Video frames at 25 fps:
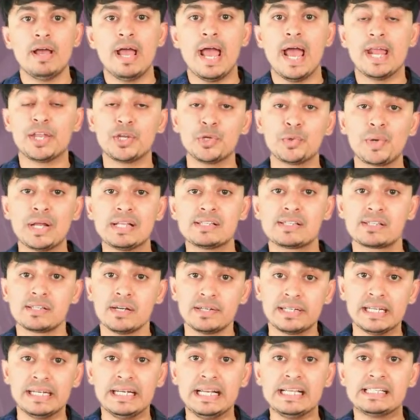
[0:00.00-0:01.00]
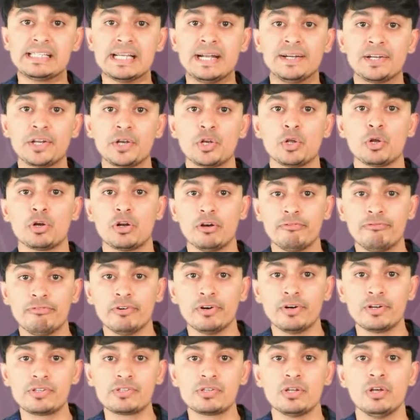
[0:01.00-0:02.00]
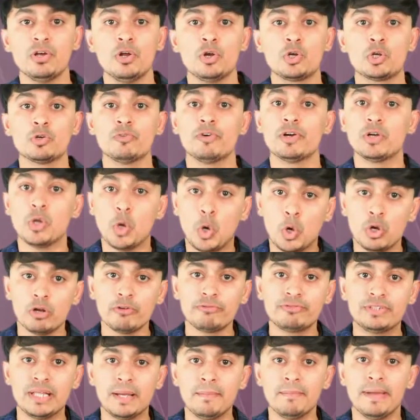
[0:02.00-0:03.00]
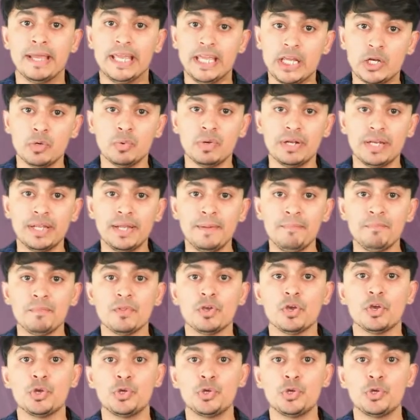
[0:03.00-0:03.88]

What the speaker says: and you can certainly center your efforts toward all of them equally,